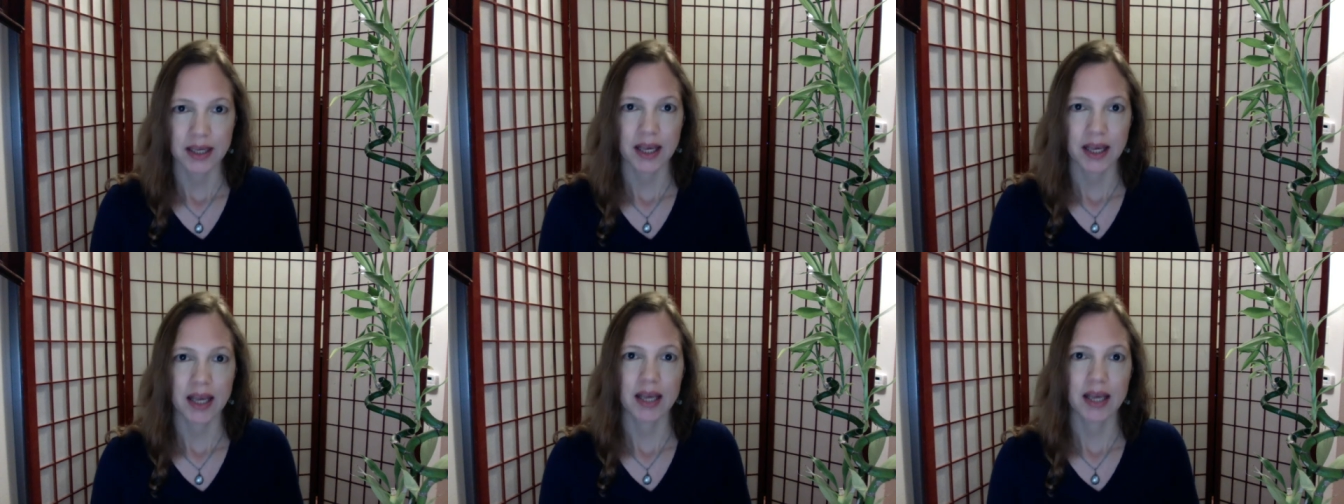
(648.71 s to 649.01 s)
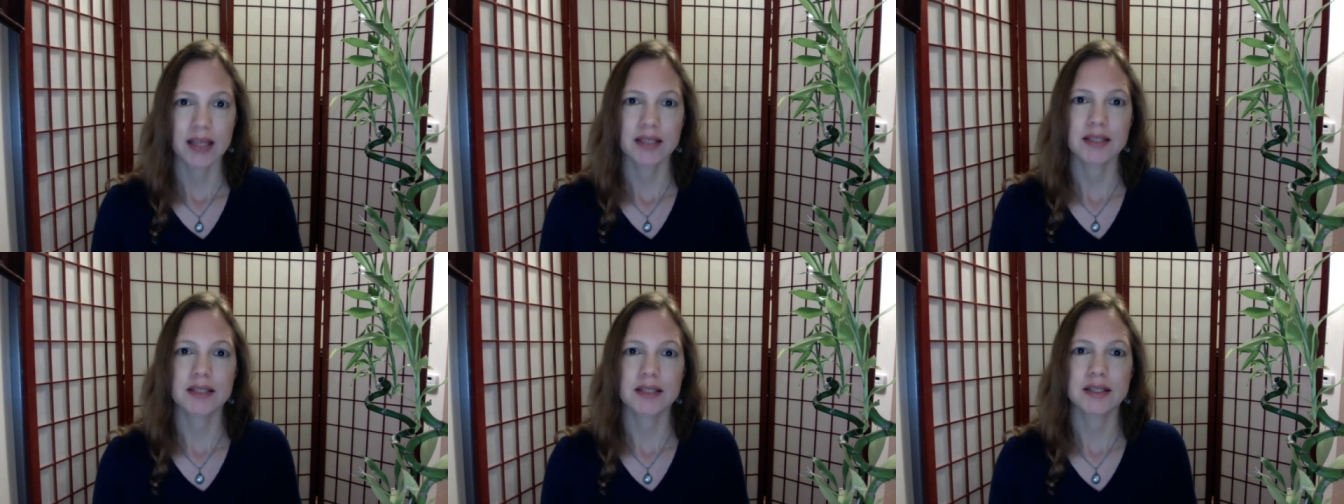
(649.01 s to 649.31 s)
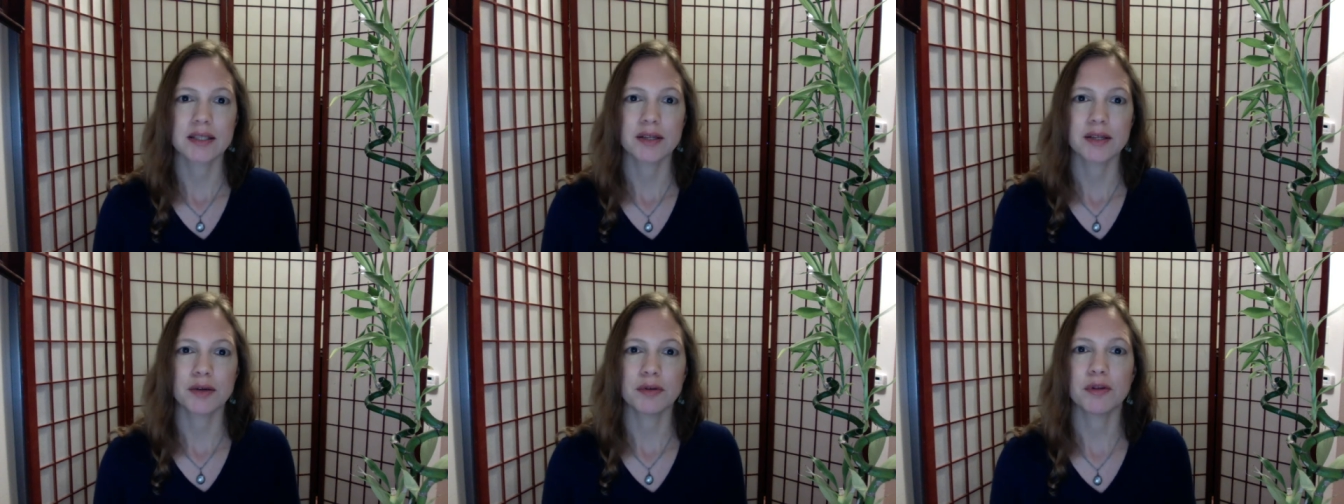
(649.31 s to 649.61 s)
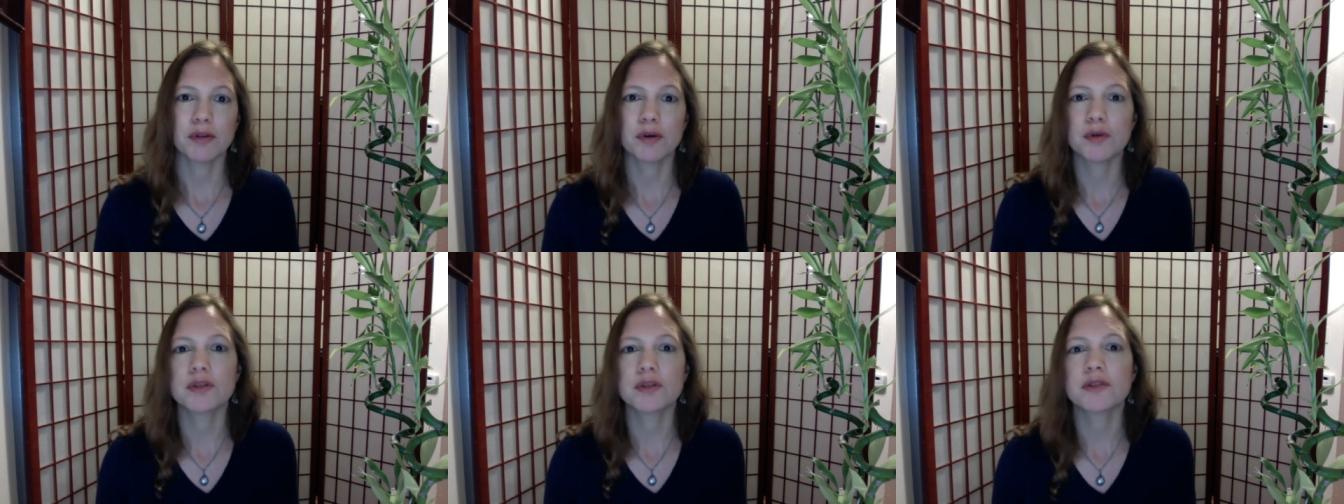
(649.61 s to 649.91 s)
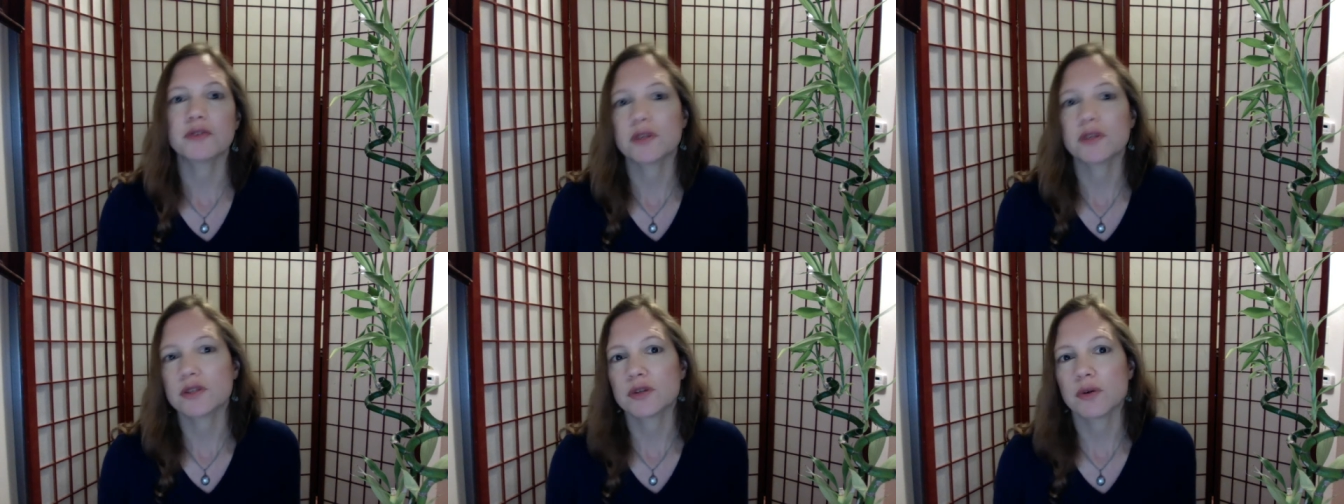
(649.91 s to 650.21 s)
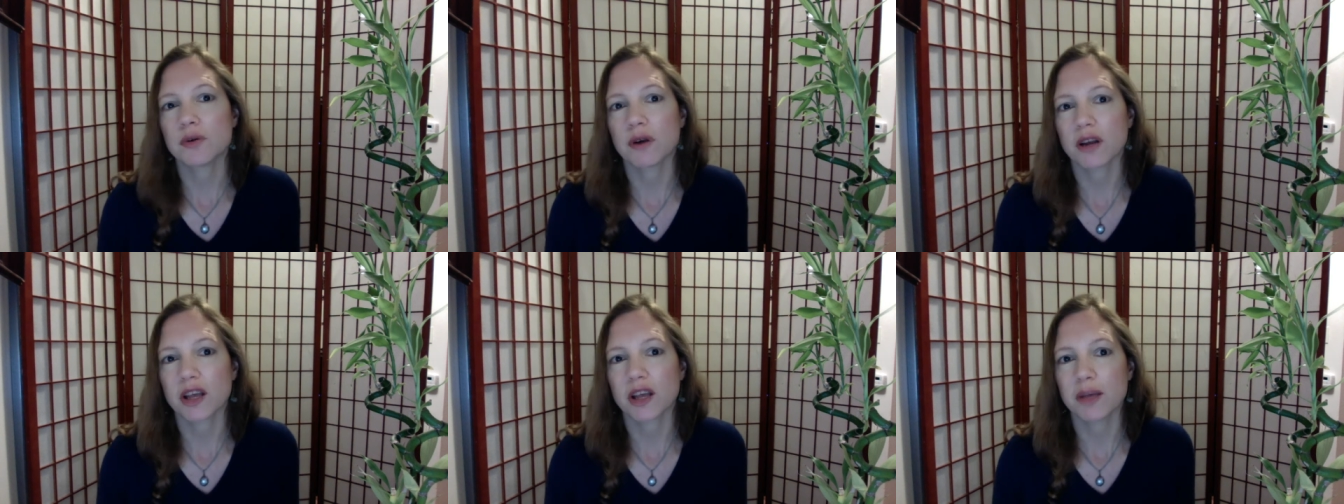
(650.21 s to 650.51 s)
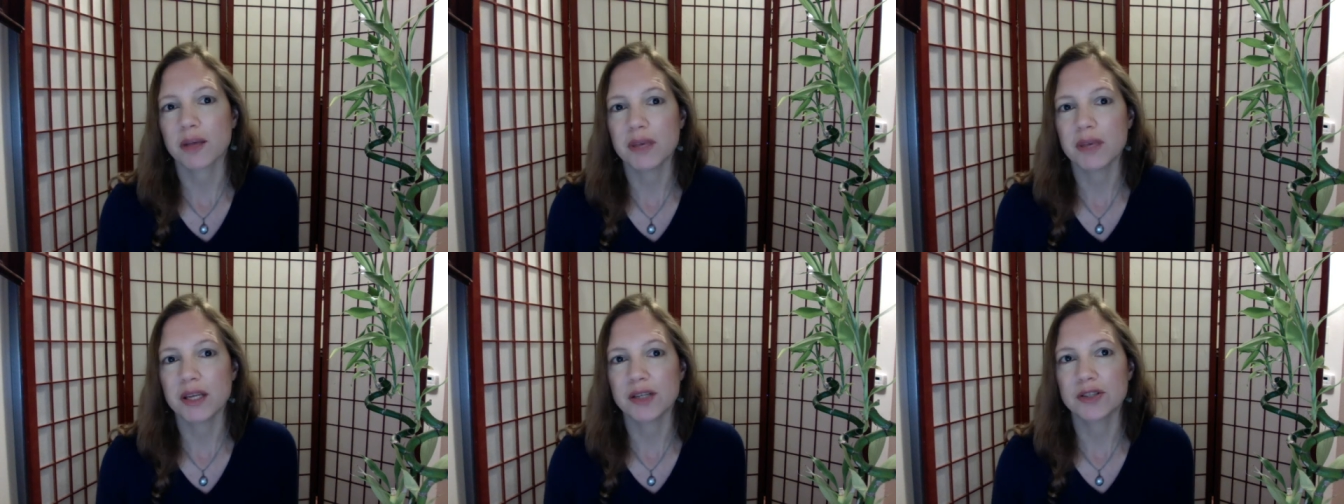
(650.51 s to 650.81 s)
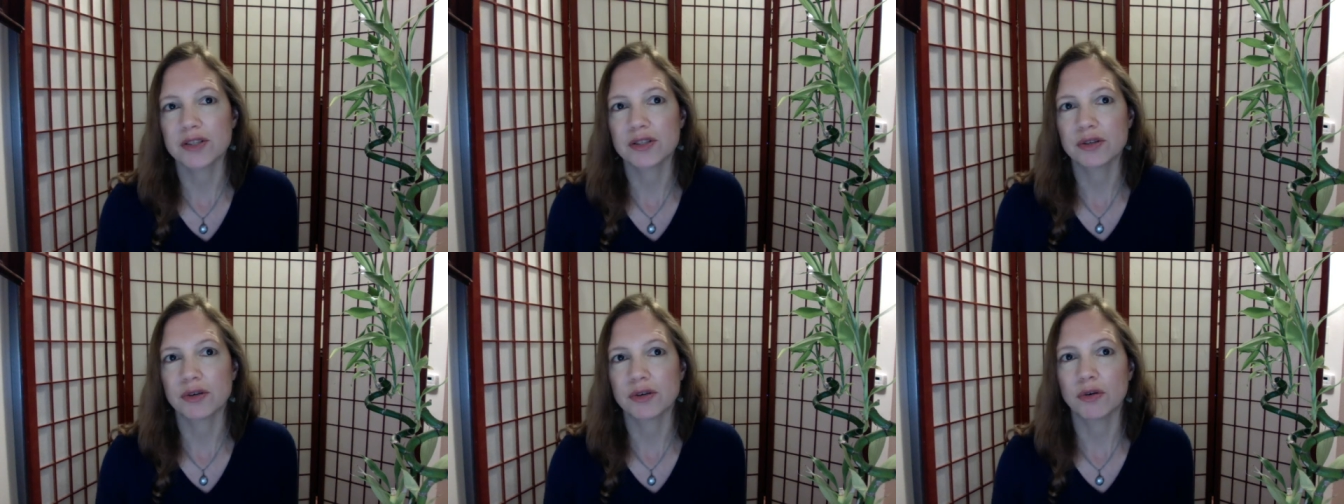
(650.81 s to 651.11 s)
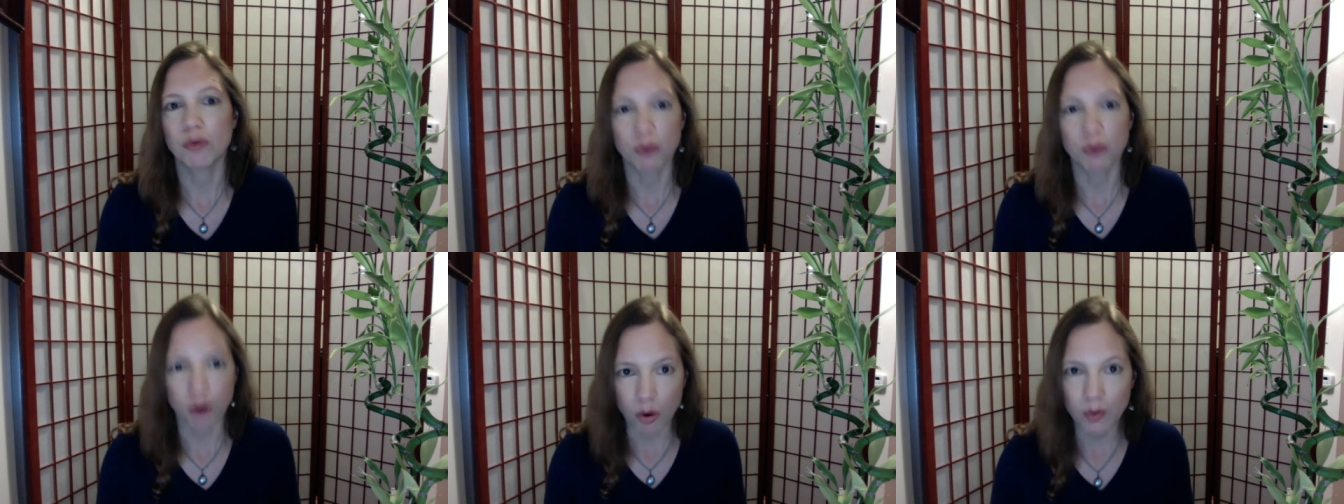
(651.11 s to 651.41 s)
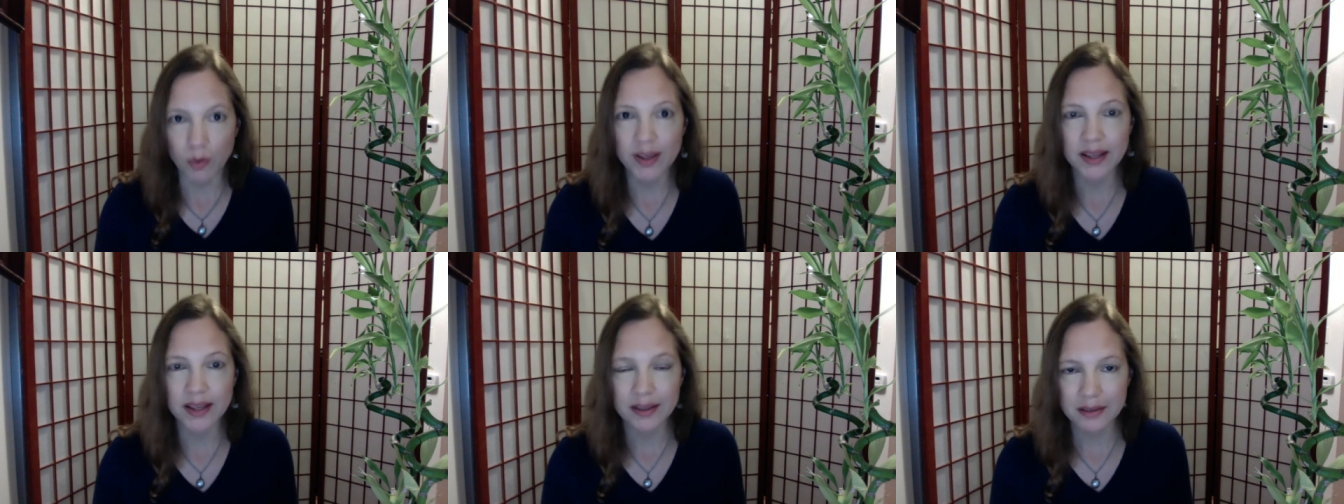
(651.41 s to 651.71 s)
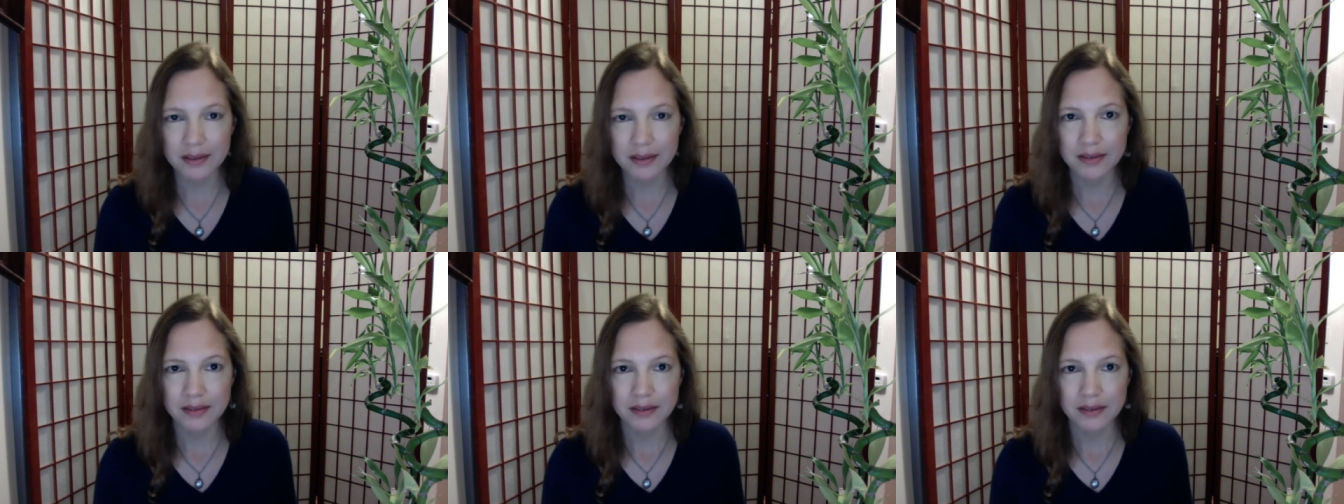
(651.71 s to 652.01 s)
And, those of us who are committed to growing,